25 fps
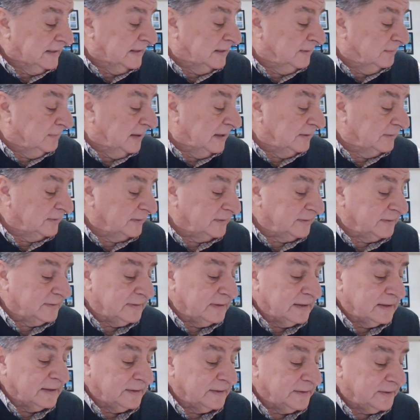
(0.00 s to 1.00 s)
And about
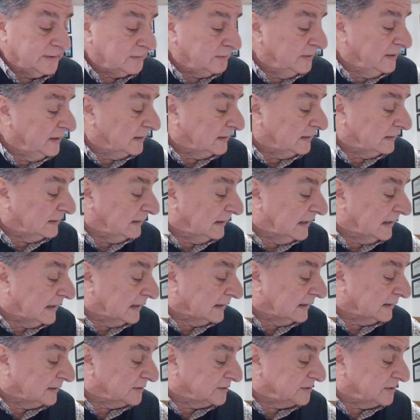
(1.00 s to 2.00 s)
3
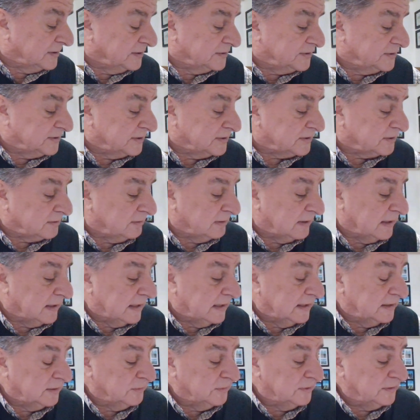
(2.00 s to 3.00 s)
o'clock, Jesus
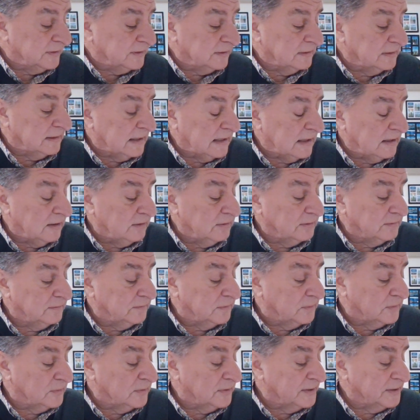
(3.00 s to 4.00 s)
cried with a
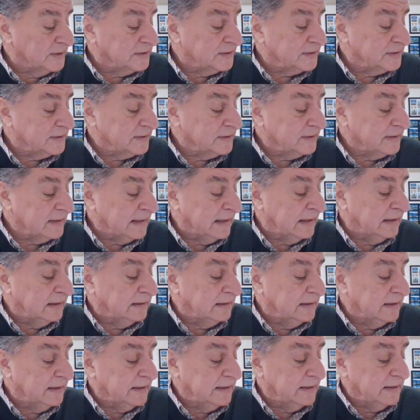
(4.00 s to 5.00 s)
loud voice,
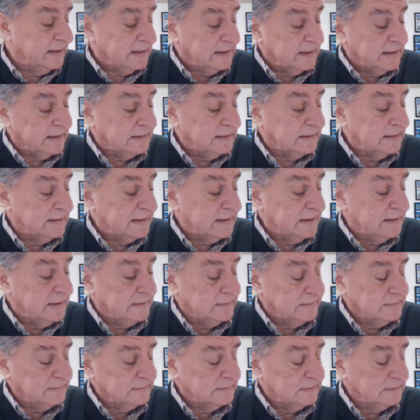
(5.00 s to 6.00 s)
Eli,
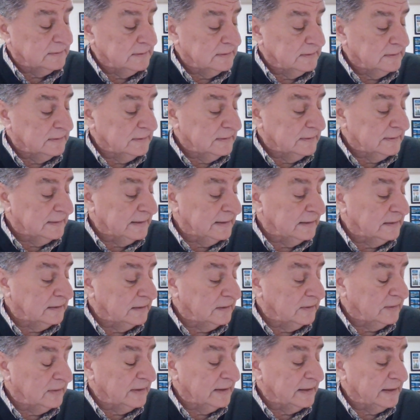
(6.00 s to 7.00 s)
Eli,
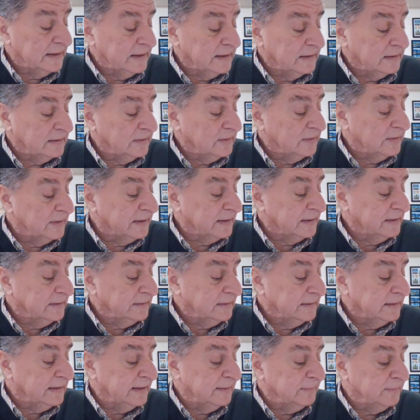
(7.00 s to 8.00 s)
Eloi, Eloi,
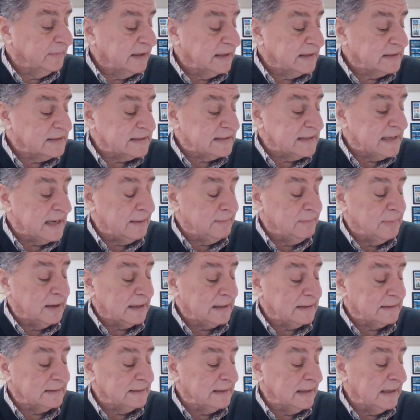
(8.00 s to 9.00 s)
lema
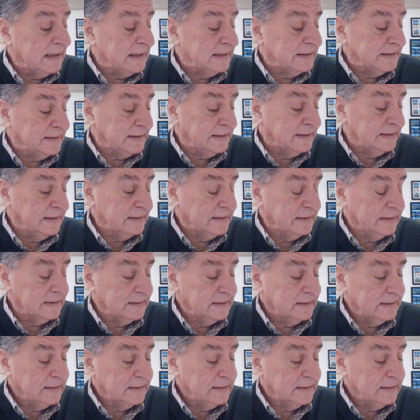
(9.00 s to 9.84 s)
sabachthani.